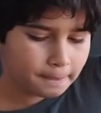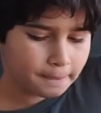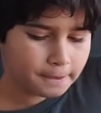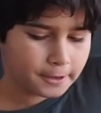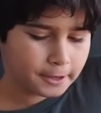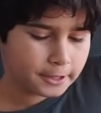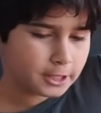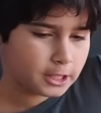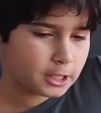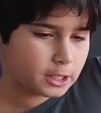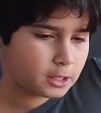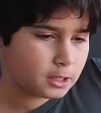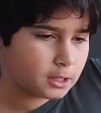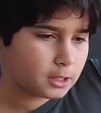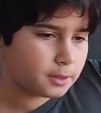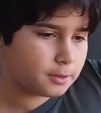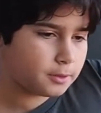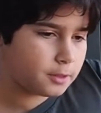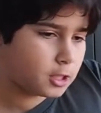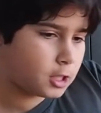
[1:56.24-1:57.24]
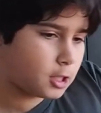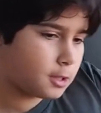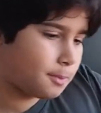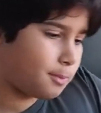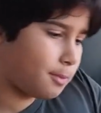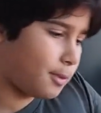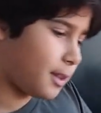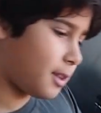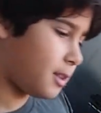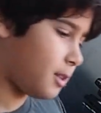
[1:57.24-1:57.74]
Just
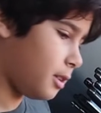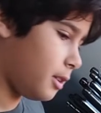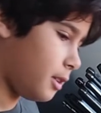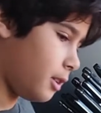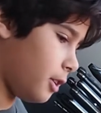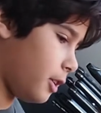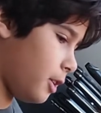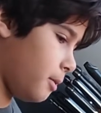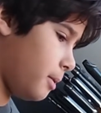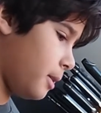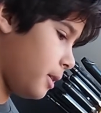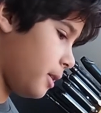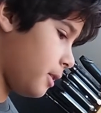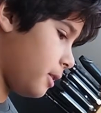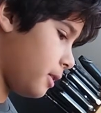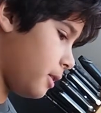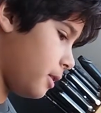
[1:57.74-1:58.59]
sprinkle it on a bit.